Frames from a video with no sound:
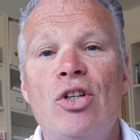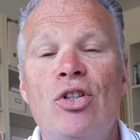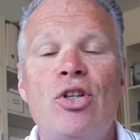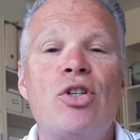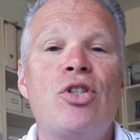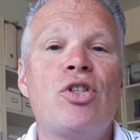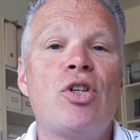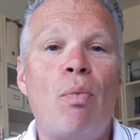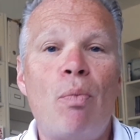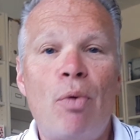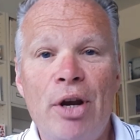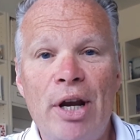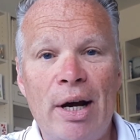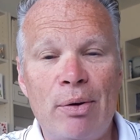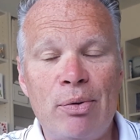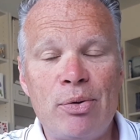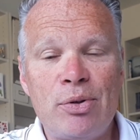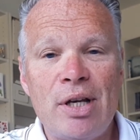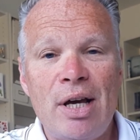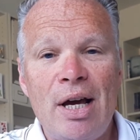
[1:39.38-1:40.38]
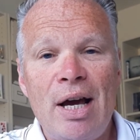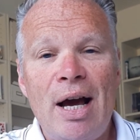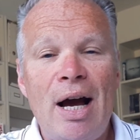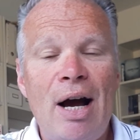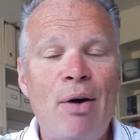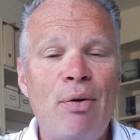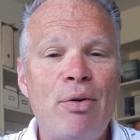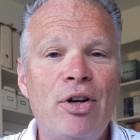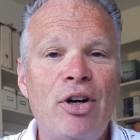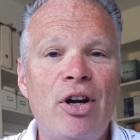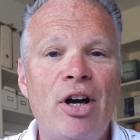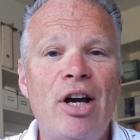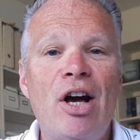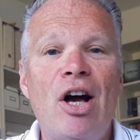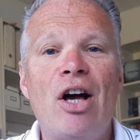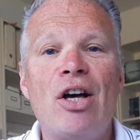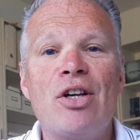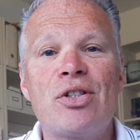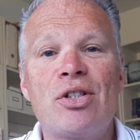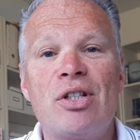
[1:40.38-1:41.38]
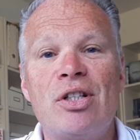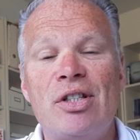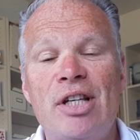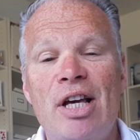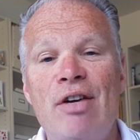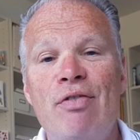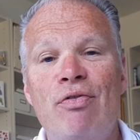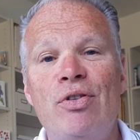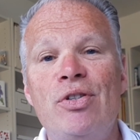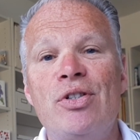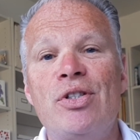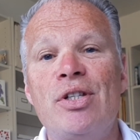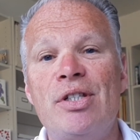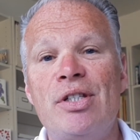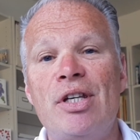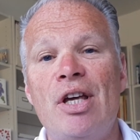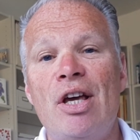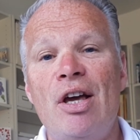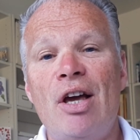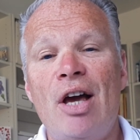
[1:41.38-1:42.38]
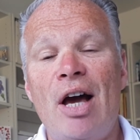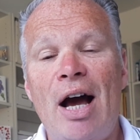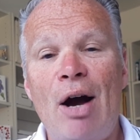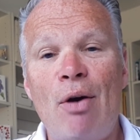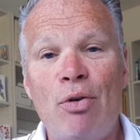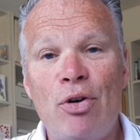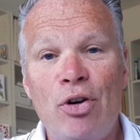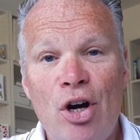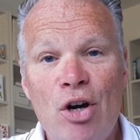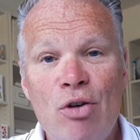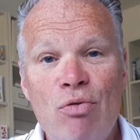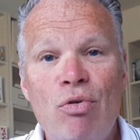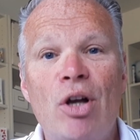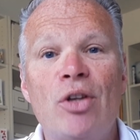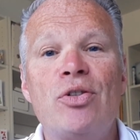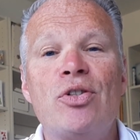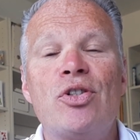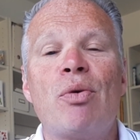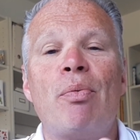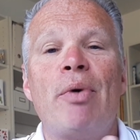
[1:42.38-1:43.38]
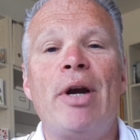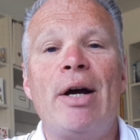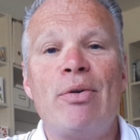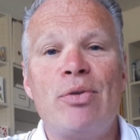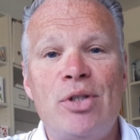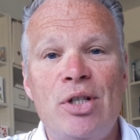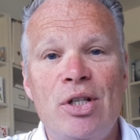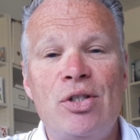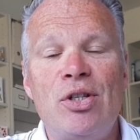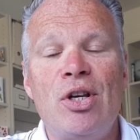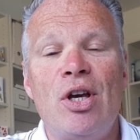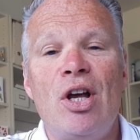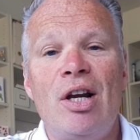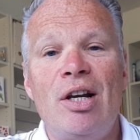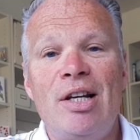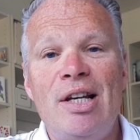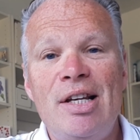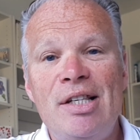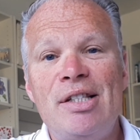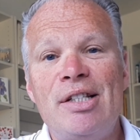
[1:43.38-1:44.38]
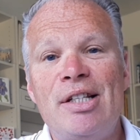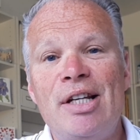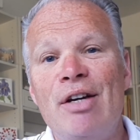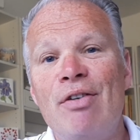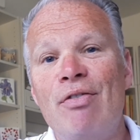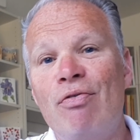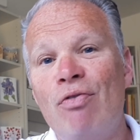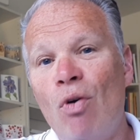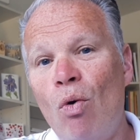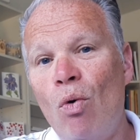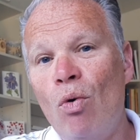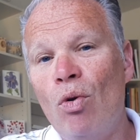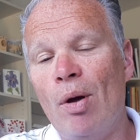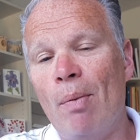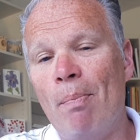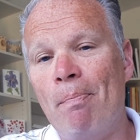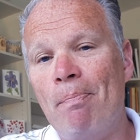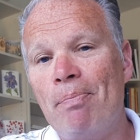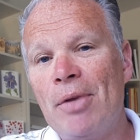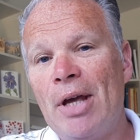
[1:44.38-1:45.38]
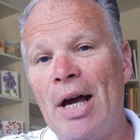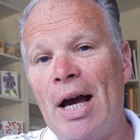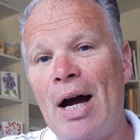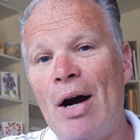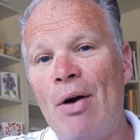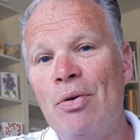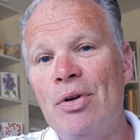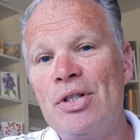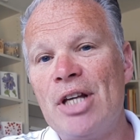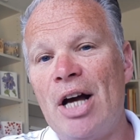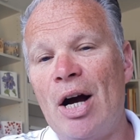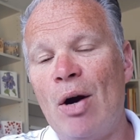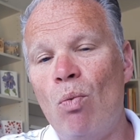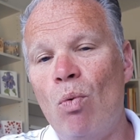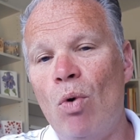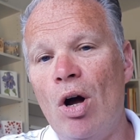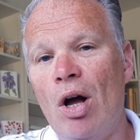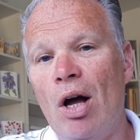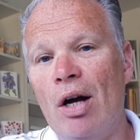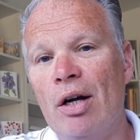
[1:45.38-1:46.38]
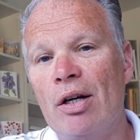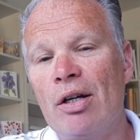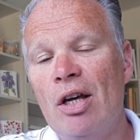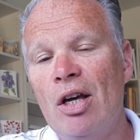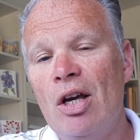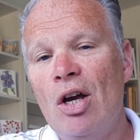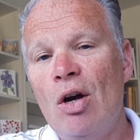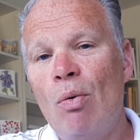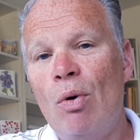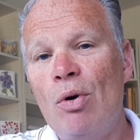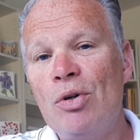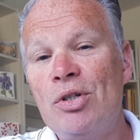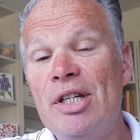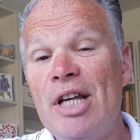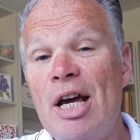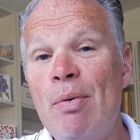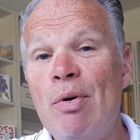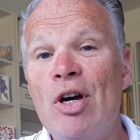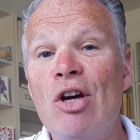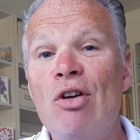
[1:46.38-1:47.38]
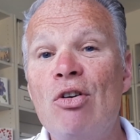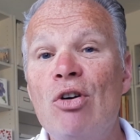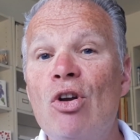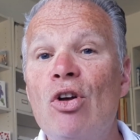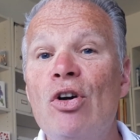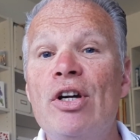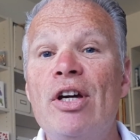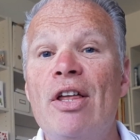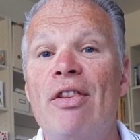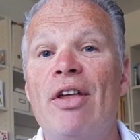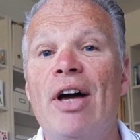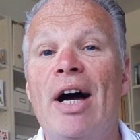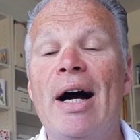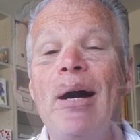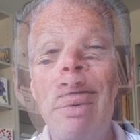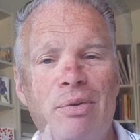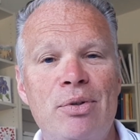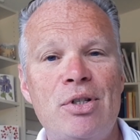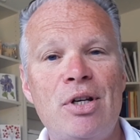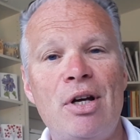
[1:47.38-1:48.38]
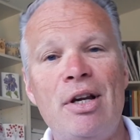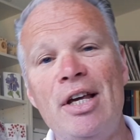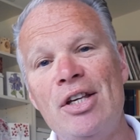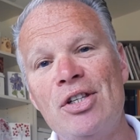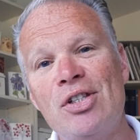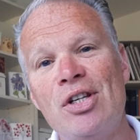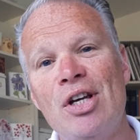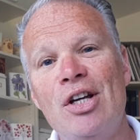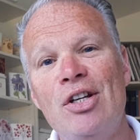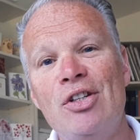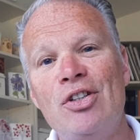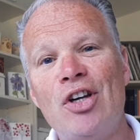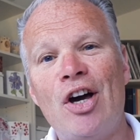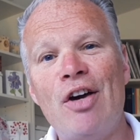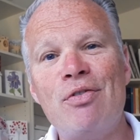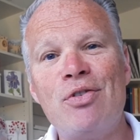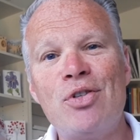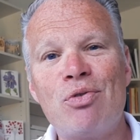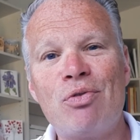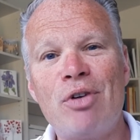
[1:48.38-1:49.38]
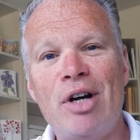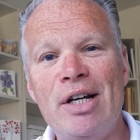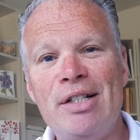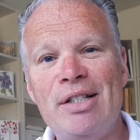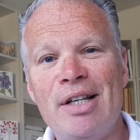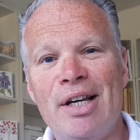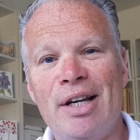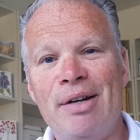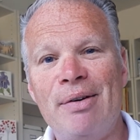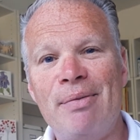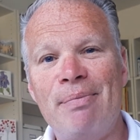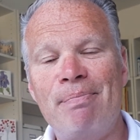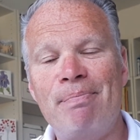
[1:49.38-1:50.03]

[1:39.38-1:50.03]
to someone else? How can I ask, say, for instance, how can I run someone else's listing for them? How does that work? Well, today we're going to look at that. So let's dive straight in.